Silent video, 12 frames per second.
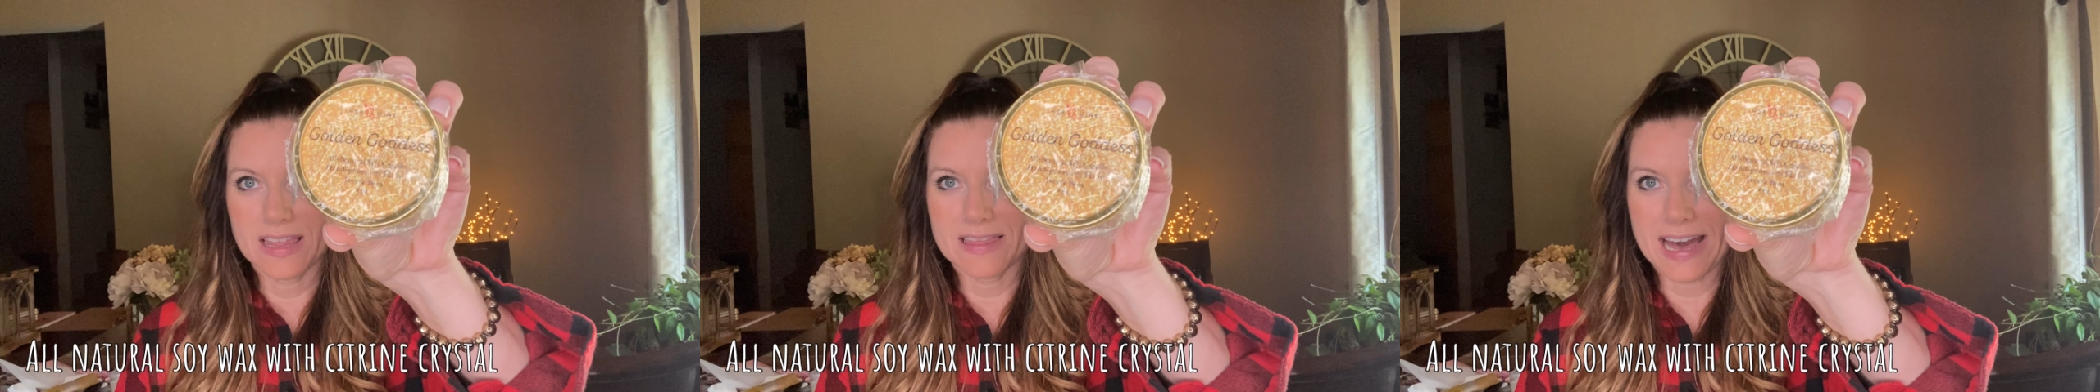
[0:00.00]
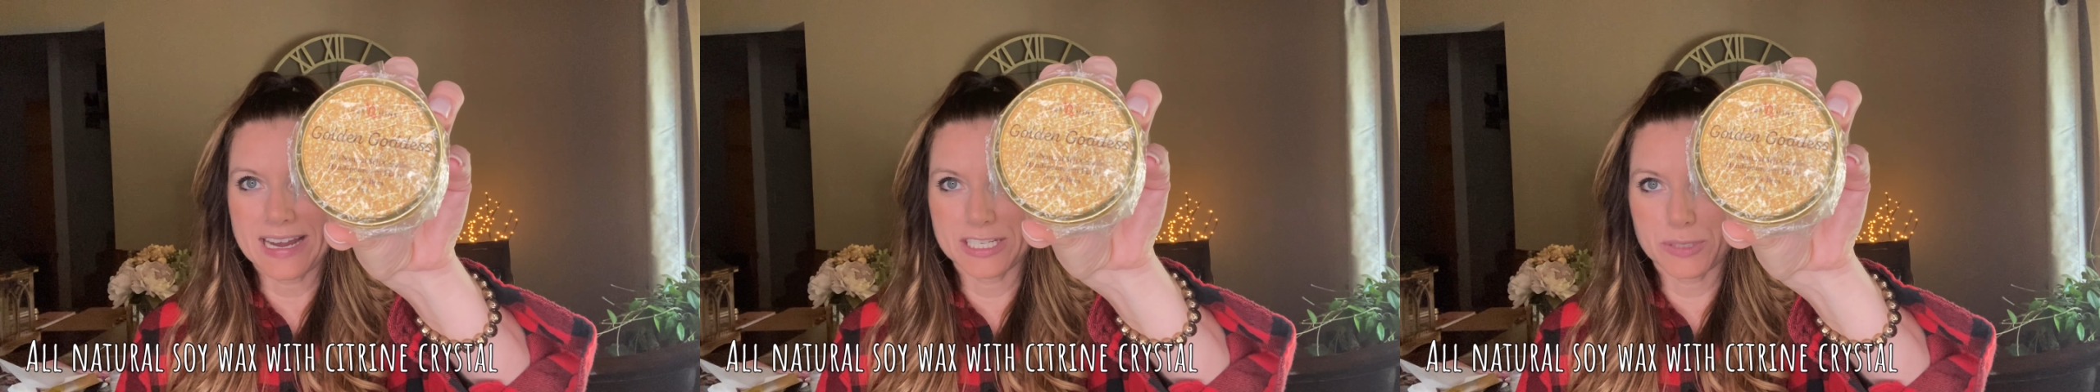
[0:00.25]

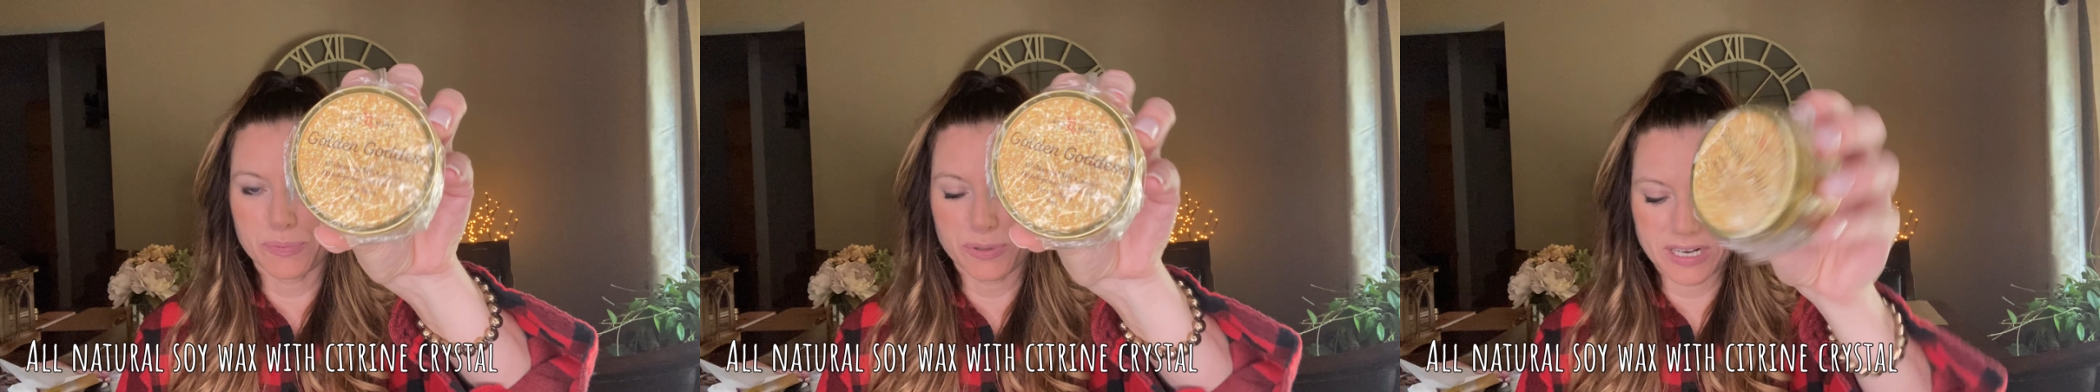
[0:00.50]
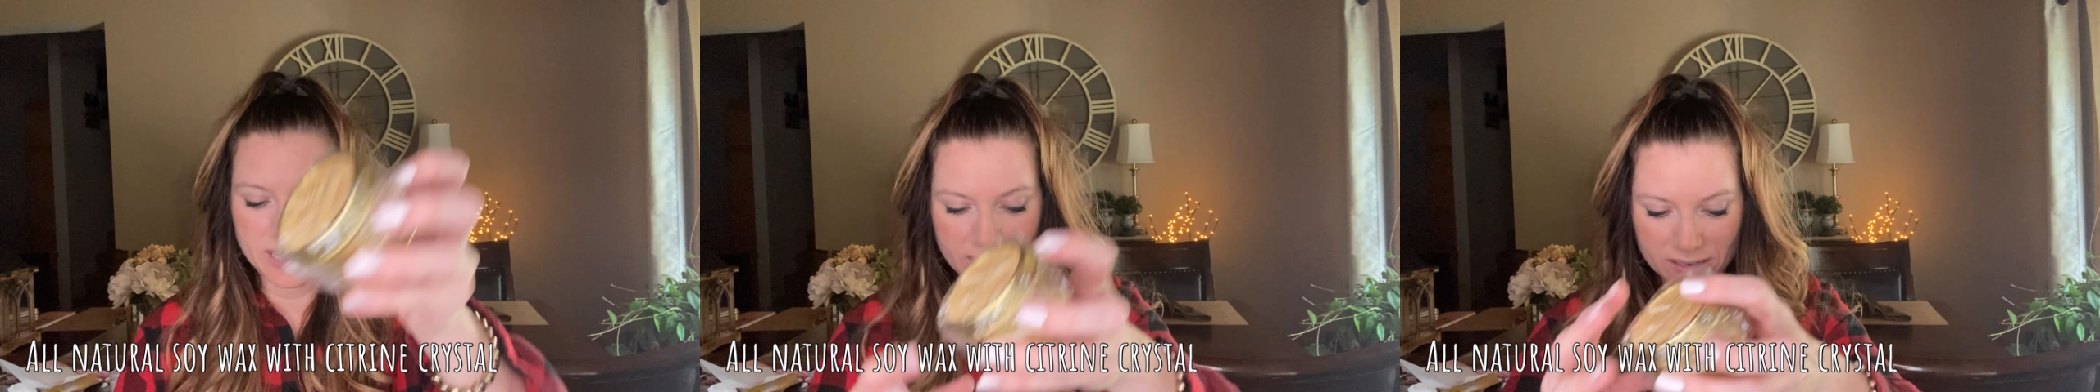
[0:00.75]
That is
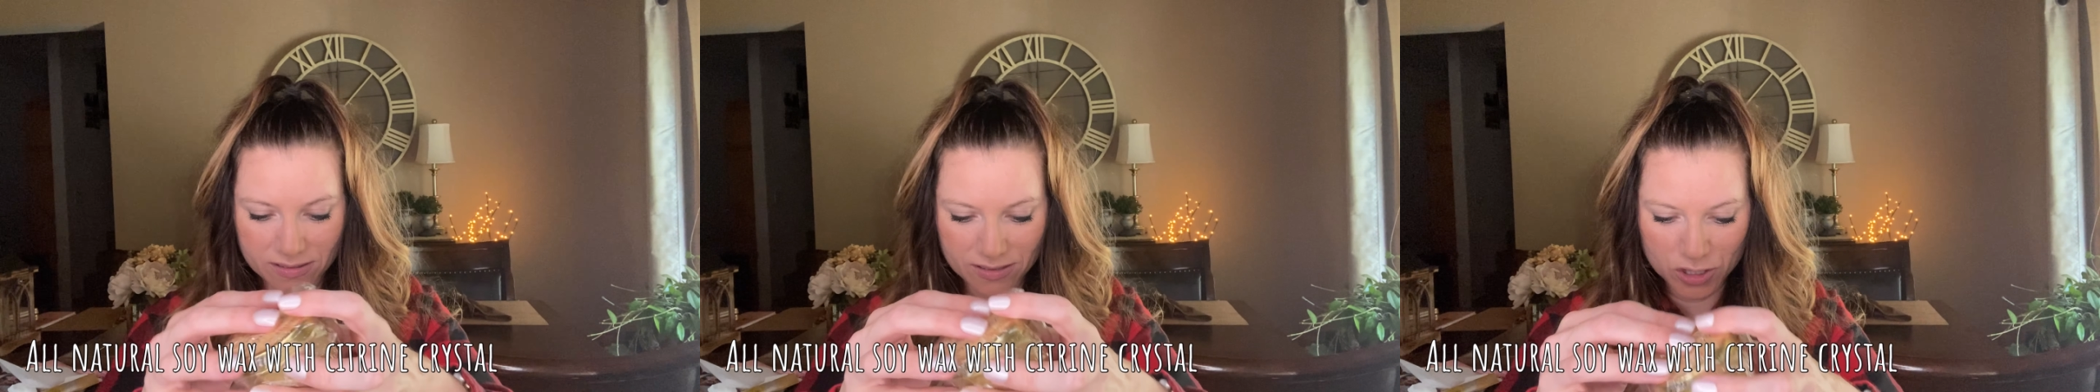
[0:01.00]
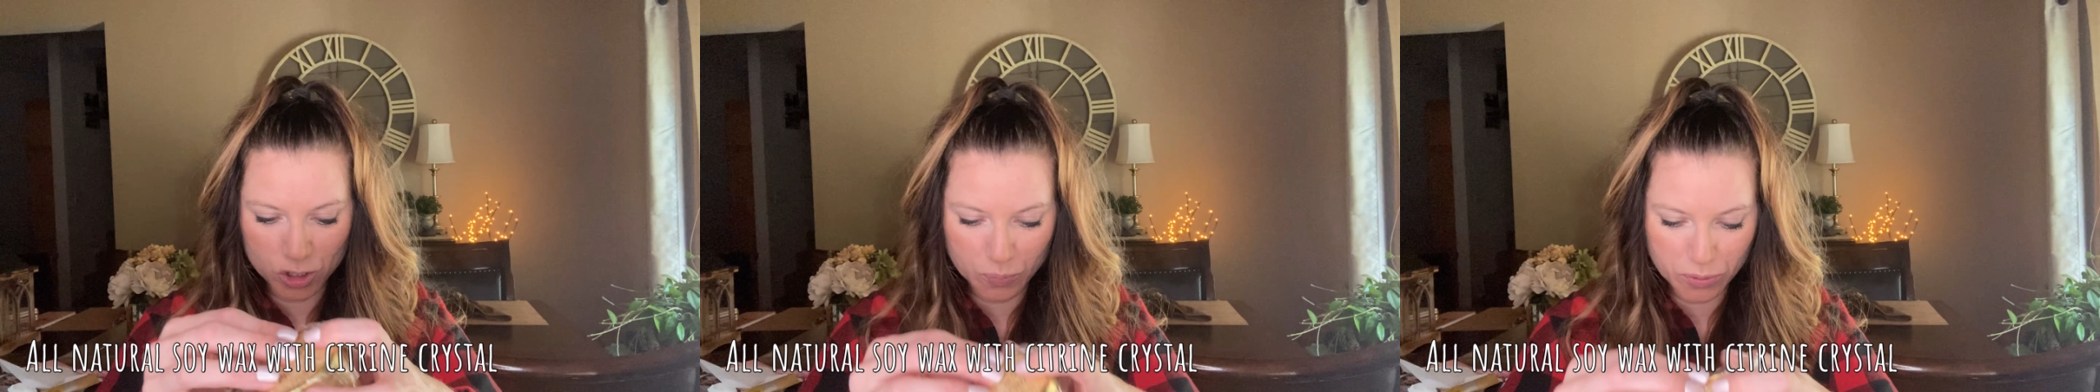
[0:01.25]
pretty,
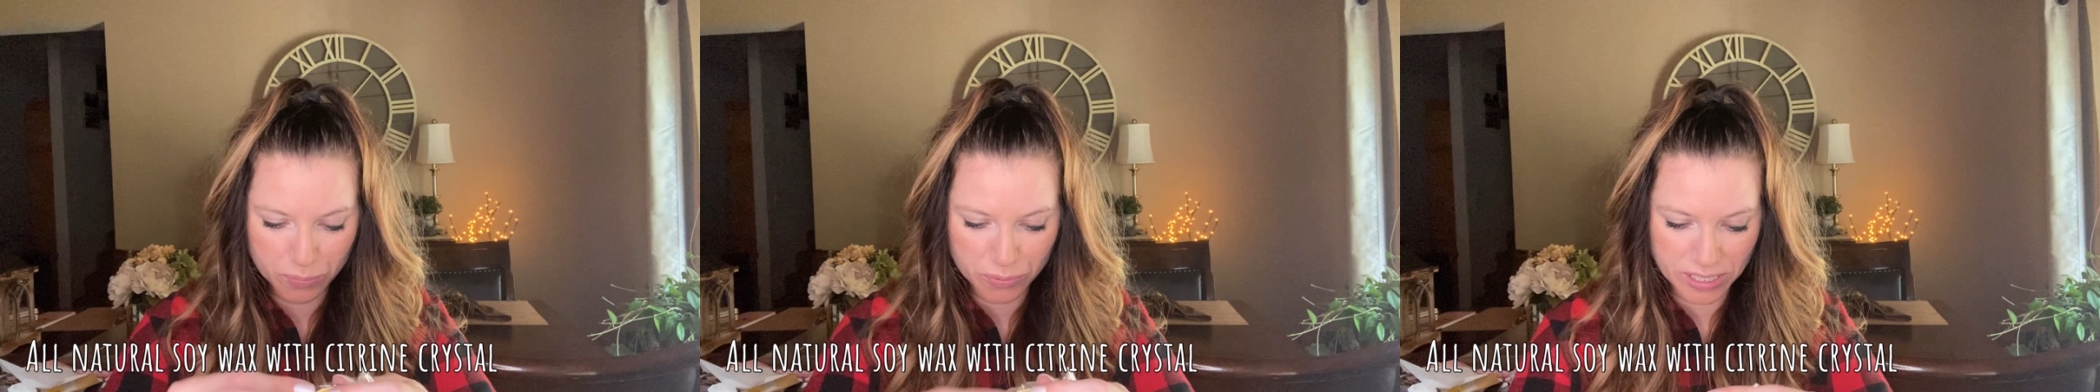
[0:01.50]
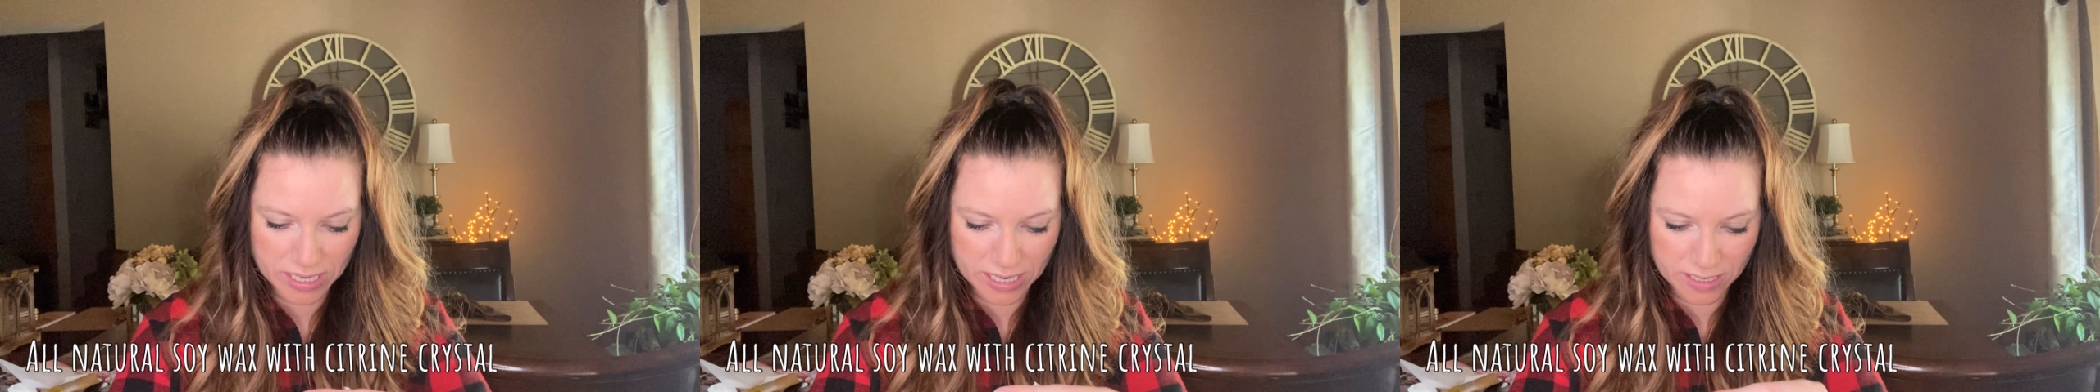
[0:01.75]
super
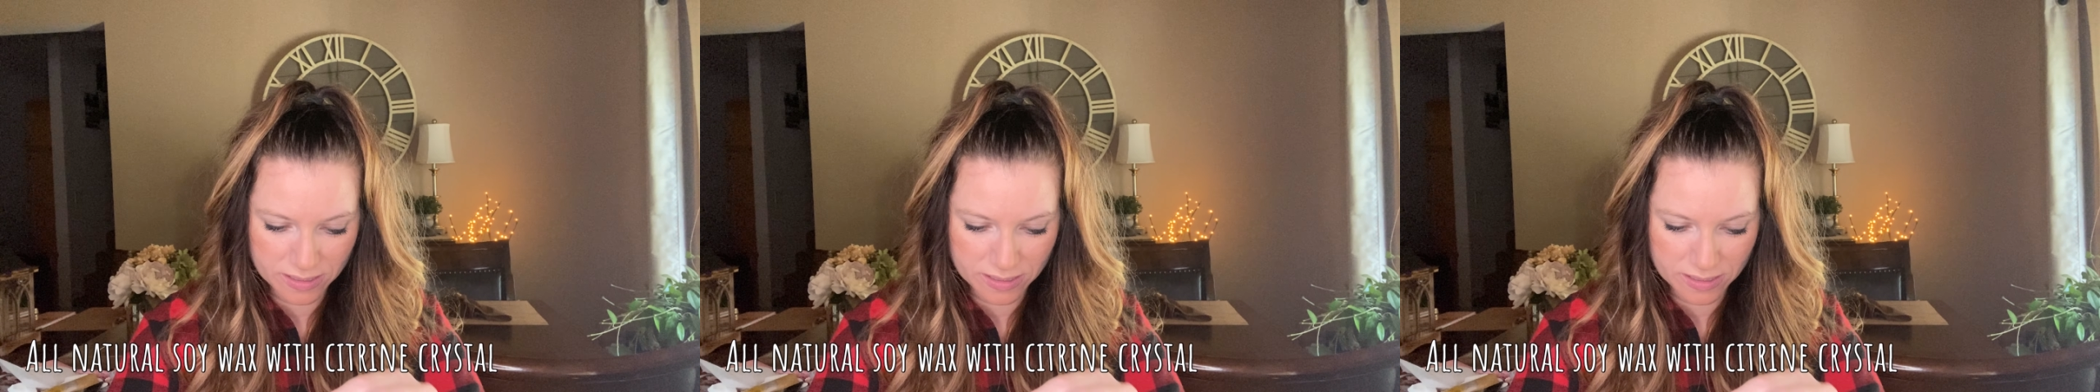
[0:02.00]
pretty.